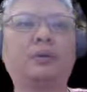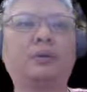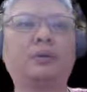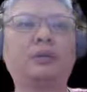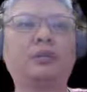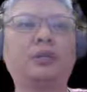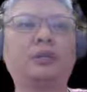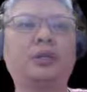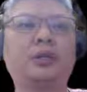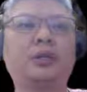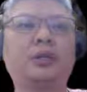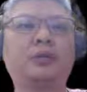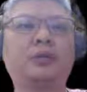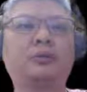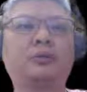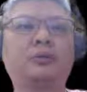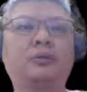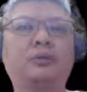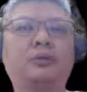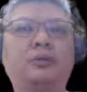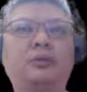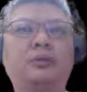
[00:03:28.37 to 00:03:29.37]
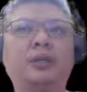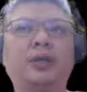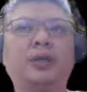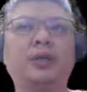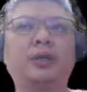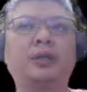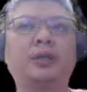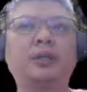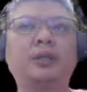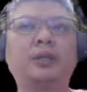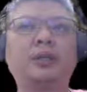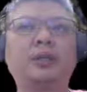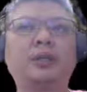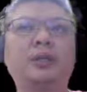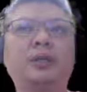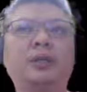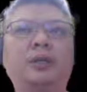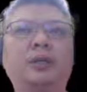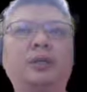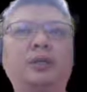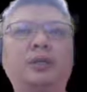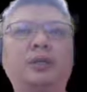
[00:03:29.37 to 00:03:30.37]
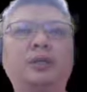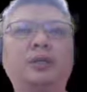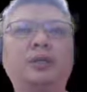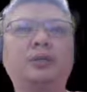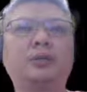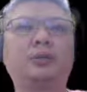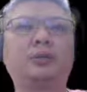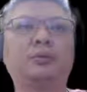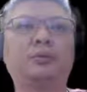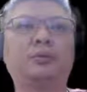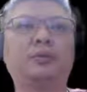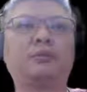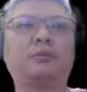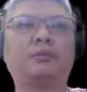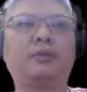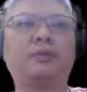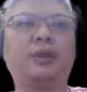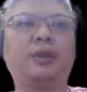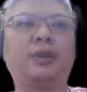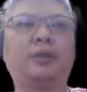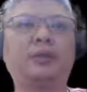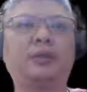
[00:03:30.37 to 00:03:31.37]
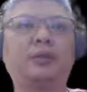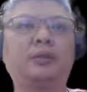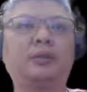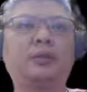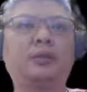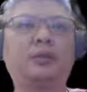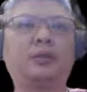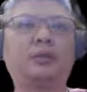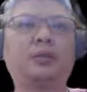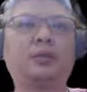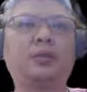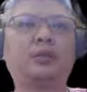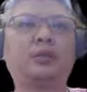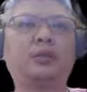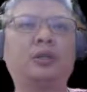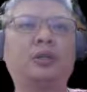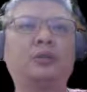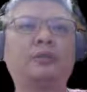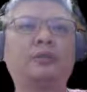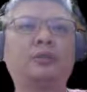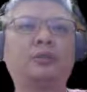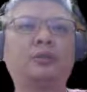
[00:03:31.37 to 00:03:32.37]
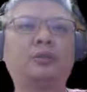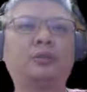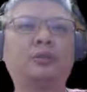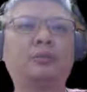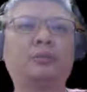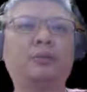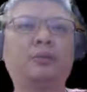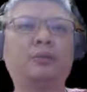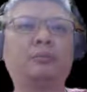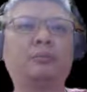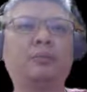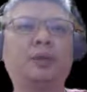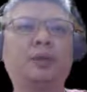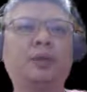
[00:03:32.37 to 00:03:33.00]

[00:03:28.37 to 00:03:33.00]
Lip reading: or c8 equals to 9 to defend, such that if the skewer were